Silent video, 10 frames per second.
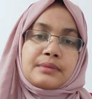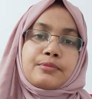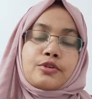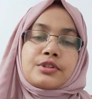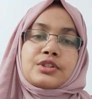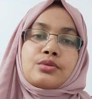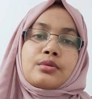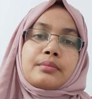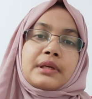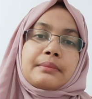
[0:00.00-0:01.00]
The
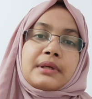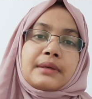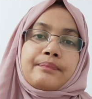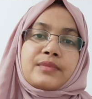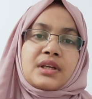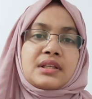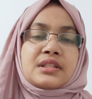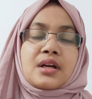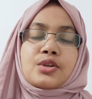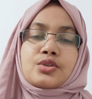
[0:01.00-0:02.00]
procedure may be
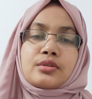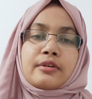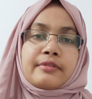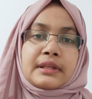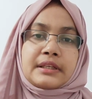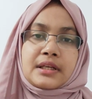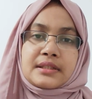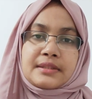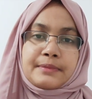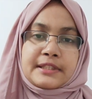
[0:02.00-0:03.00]
insertion of an
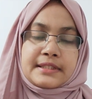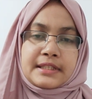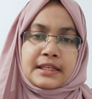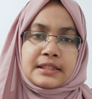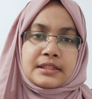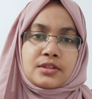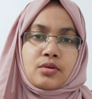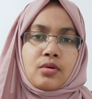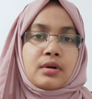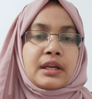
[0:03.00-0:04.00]
ERCP stent
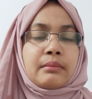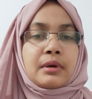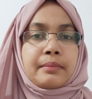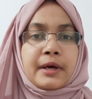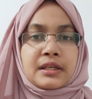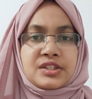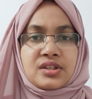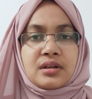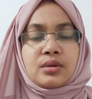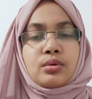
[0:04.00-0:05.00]
or lumbar
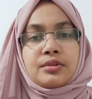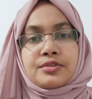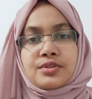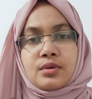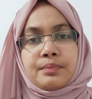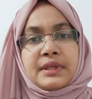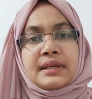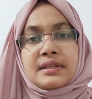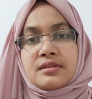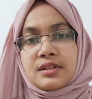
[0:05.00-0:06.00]
puncture,
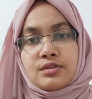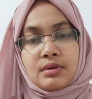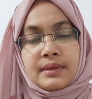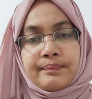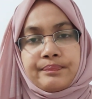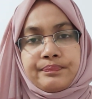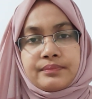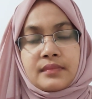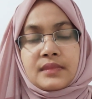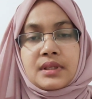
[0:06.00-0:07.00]
colonoscopy, etc.
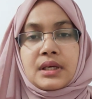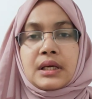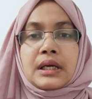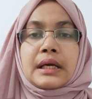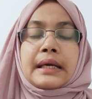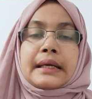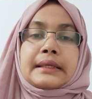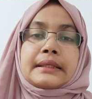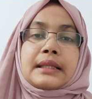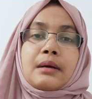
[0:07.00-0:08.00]

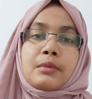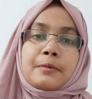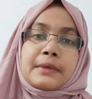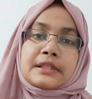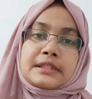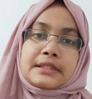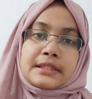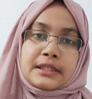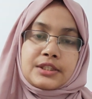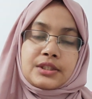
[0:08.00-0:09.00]
In a lumbar puncture
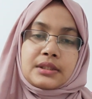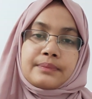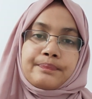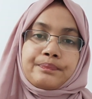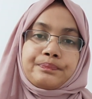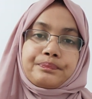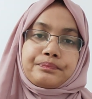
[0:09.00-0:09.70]
station,